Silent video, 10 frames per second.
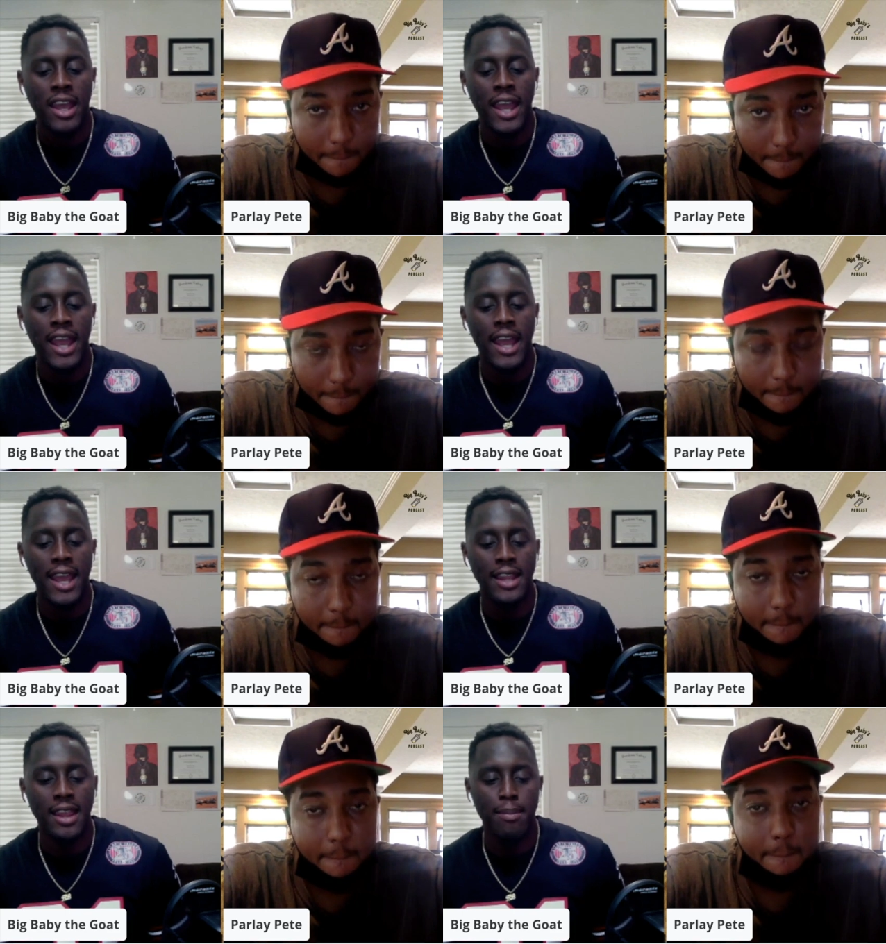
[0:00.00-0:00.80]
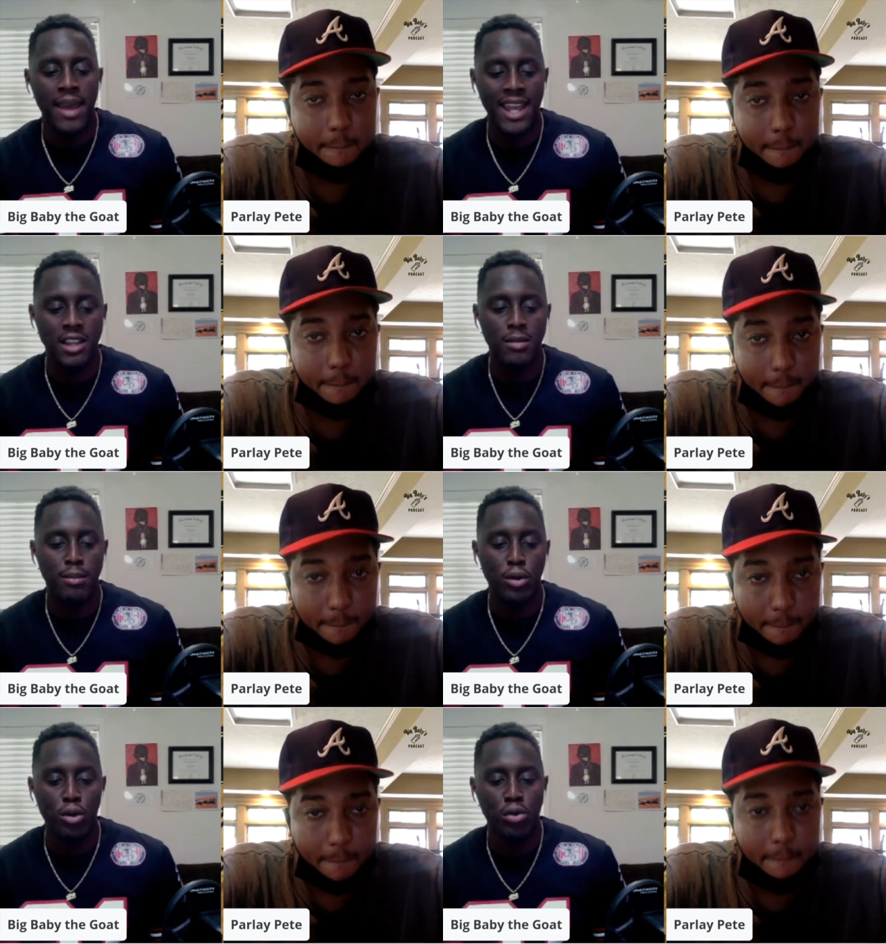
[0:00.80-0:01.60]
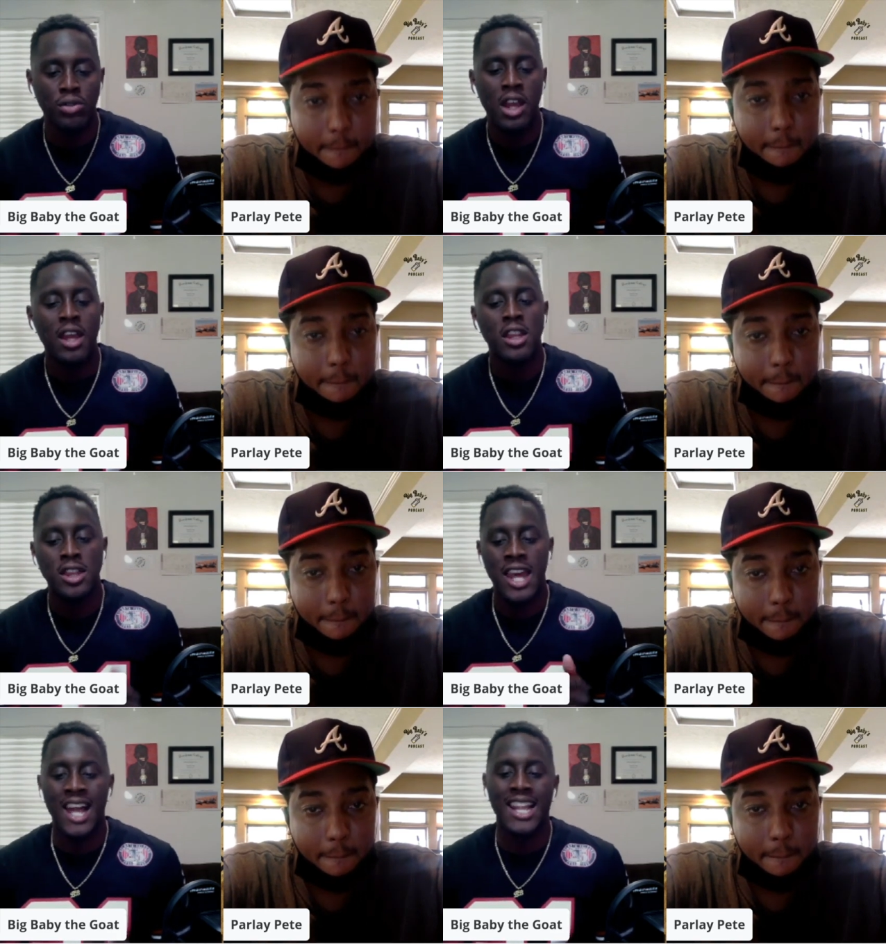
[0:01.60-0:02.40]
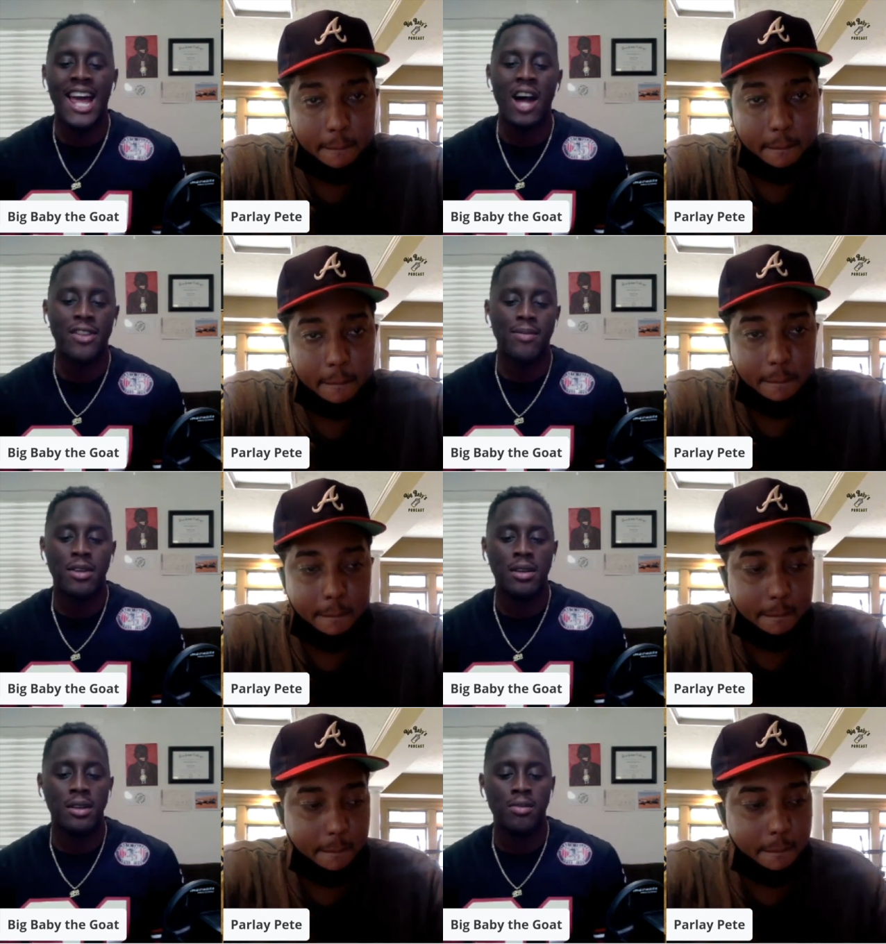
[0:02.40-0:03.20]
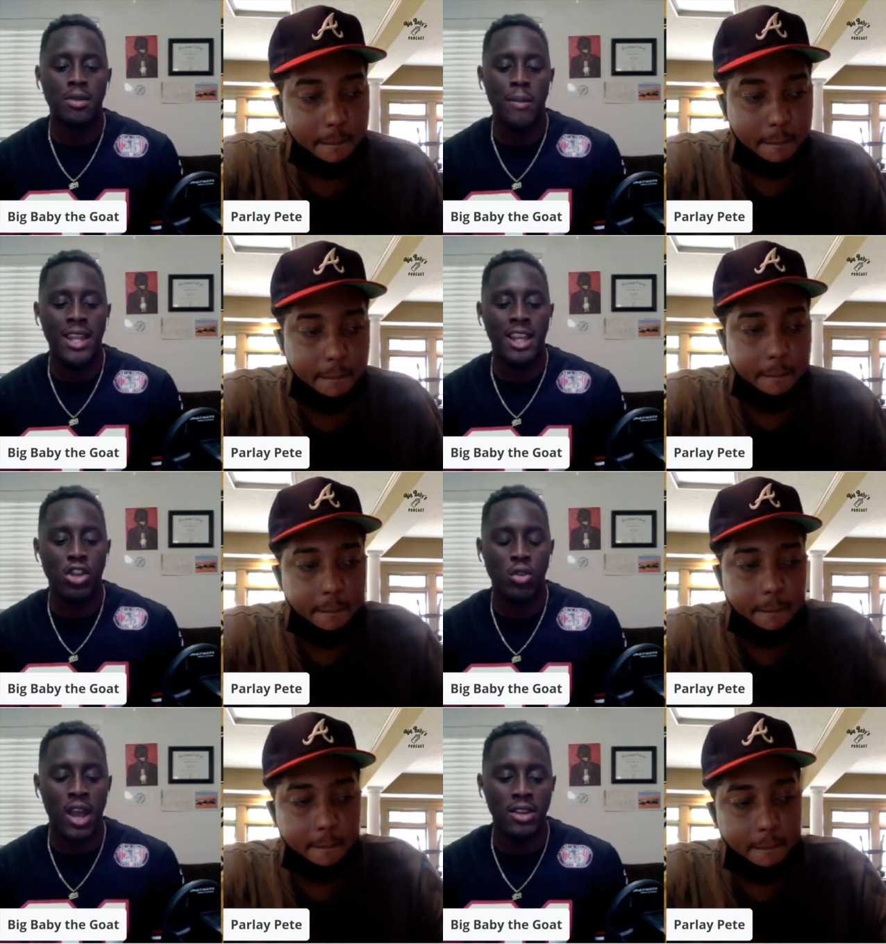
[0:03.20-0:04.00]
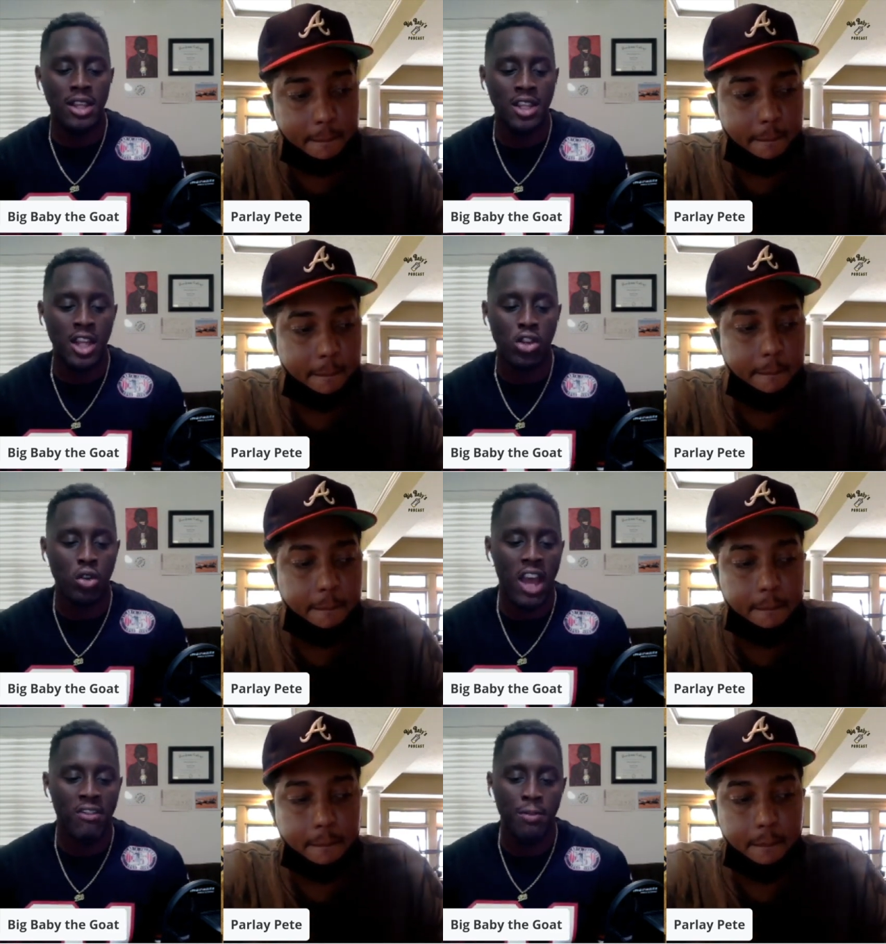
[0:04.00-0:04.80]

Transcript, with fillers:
Speaker 1: and they made some moves that allowed them to to make that draft to get that draft